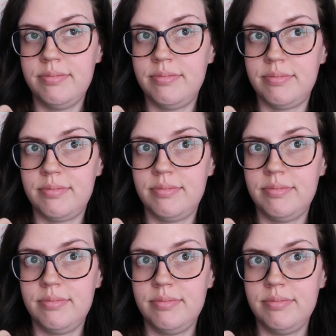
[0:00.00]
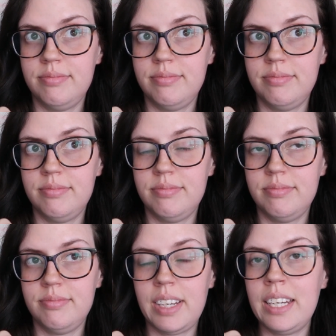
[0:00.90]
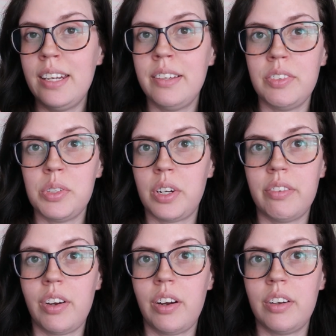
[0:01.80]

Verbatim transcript: mm, I did not feel sorry for